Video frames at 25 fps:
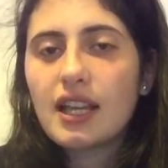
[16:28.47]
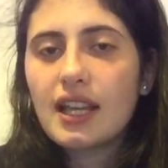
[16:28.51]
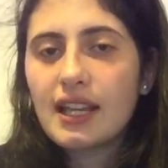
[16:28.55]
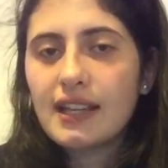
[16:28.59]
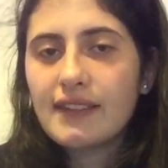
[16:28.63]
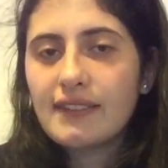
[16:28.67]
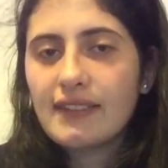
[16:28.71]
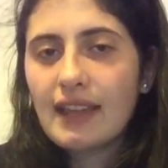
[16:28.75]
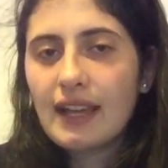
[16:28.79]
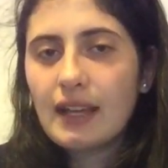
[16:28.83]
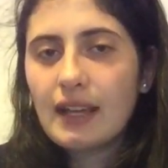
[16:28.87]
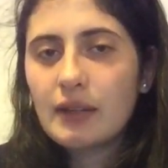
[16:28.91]

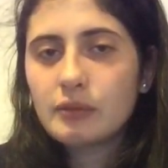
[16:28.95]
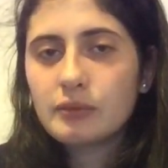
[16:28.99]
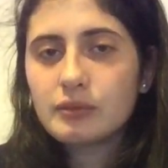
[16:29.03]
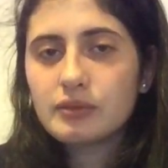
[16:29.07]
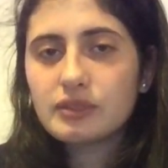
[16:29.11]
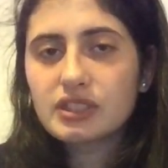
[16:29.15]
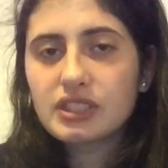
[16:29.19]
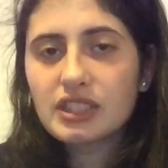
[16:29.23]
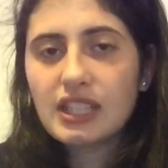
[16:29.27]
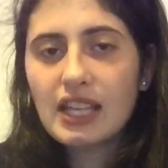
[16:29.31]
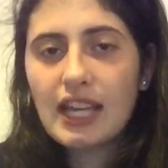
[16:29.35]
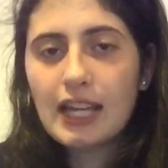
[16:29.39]
And
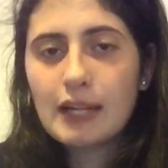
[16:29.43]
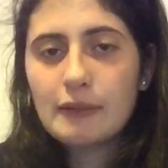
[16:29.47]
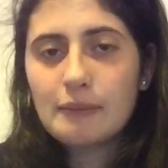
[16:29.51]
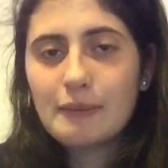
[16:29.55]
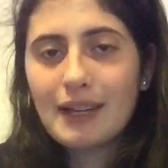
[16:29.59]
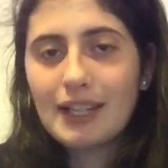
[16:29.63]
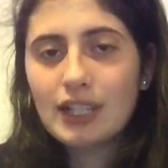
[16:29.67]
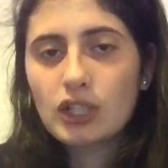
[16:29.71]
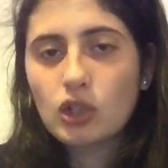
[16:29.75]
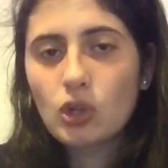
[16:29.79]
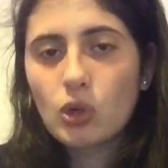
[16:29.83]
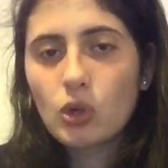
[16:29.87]
that's kind of
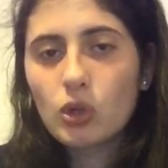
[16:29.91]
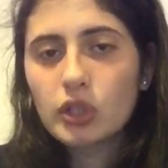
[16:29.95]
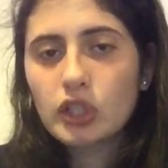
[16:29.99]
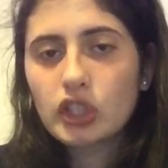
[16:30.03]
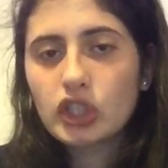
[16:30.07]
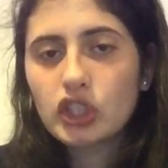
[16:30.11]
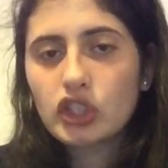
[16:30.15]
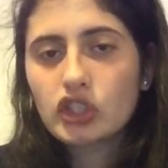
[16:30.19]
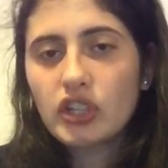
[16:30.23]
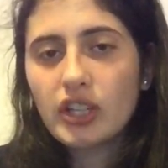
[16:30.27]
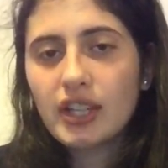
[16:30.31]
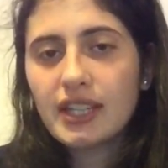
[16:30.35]
my goal
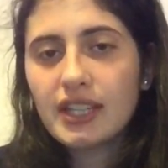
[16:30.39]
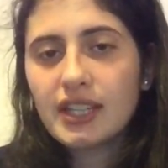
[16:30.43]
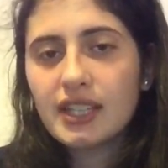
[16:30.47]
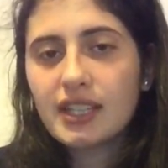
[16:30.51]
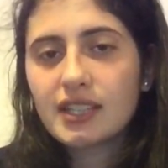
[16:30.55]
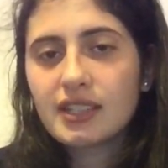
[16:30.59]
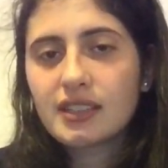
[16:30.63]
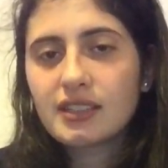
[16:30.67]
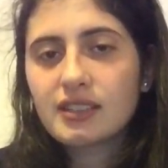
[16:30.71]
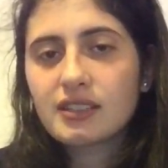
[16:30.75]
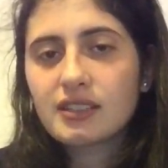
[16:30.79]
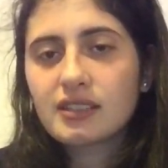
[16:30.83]
in
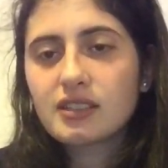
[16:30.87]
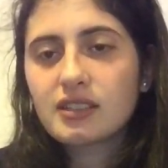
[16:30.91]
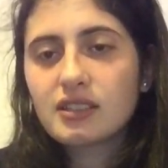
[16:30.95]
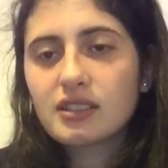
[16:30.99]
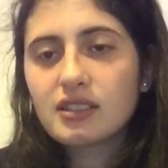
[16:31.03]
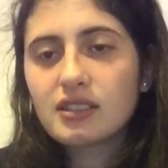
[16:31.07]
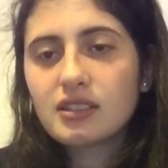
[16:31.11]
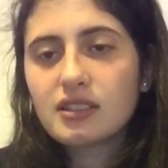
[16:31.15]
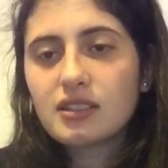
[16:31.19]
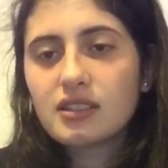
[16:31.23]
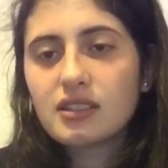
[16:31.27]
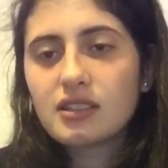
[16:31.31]
creating
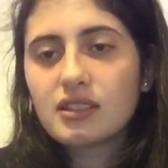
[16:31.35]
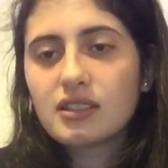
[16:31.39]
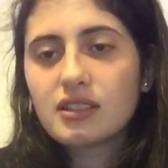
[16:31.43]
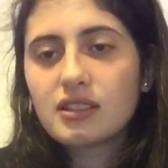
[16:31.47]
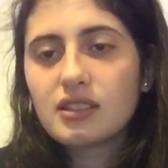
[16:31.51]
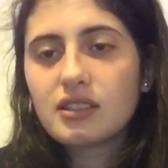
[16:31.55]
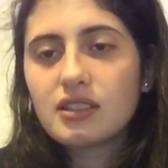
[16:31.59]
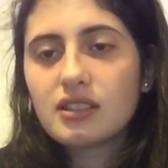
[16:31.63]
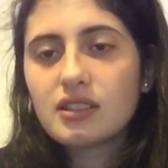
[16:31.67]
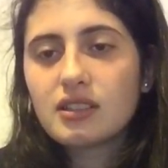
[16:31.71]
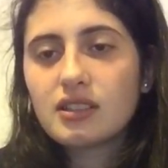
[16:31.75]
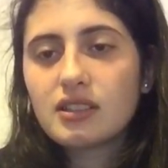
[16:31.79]

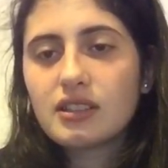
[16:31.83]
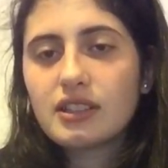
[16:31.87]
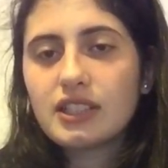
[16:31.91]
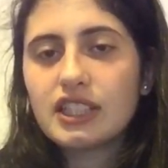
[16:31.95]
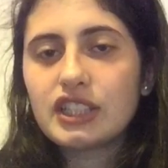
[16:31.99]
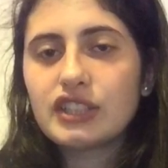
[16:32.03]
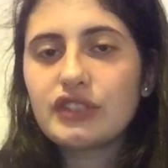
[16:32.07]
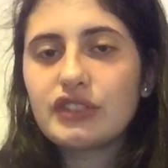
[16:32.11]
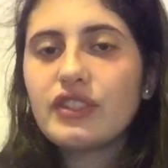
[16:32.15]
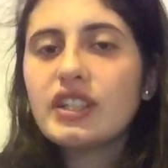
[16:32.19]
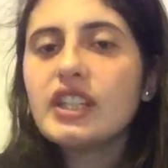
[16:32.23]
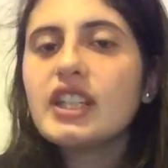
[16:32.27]

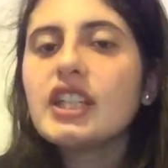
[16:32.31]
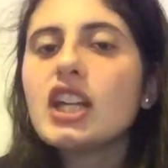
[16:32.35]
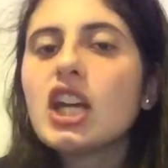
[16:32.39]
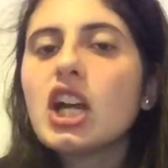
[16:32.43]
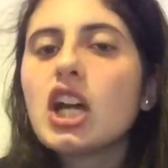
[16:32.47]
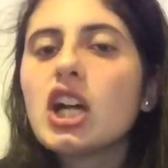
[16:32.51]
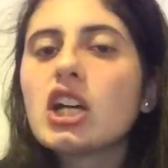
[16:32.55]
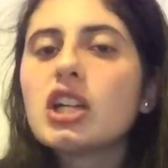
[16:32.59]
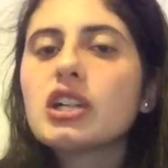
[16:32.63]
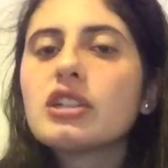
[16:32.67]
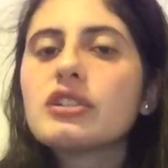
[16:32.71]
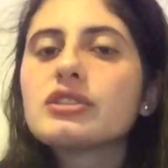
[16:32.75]
these
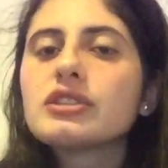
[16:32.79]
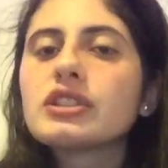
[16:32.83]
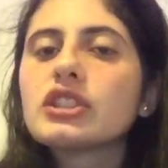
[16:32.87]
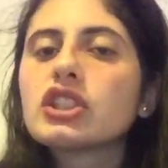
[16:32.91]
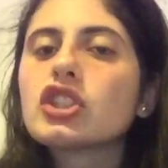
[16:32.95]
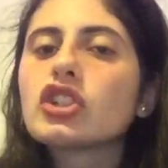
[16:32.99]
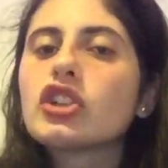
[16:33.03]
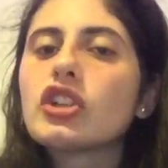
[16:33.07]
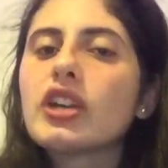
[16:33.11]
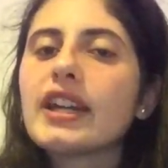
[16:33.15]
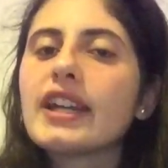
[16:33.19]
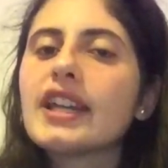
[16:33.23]
videos
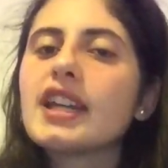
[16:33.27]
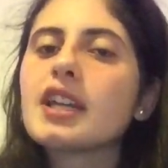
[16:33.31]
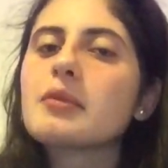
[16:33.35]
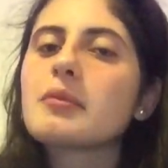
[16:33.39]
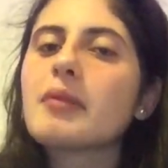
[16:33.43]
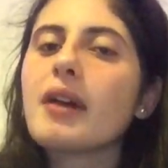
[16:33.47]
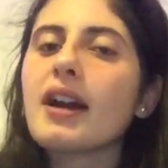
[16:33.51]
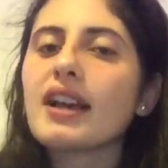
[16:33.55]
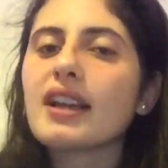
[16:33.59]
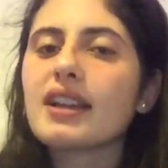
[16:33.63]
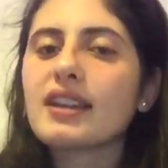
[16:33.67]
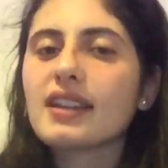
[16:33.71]
and creating
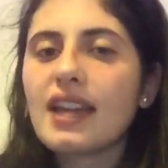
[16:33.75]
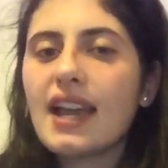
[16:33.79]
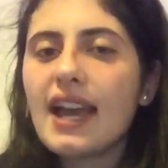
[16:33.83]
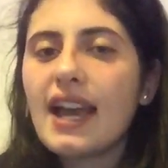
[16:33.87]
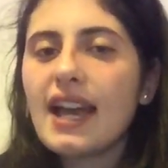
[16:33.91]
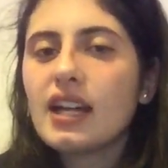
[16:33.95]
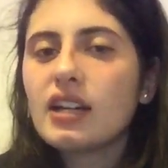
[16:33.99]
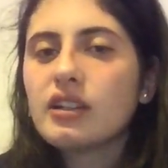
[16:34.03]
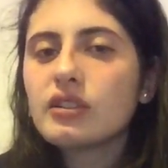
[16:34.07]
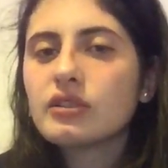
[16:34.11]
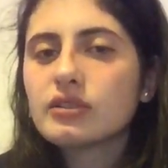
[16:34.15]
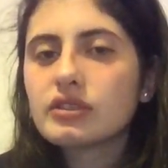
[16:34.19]
my
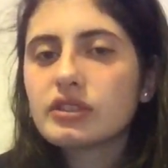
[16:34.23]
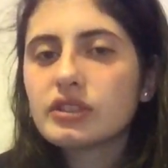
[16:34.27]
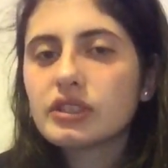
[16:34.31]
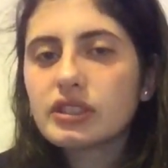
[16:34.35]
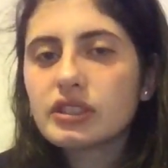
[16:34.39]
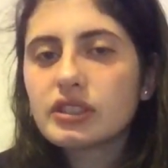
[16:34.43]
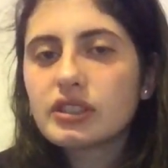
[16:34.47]
account.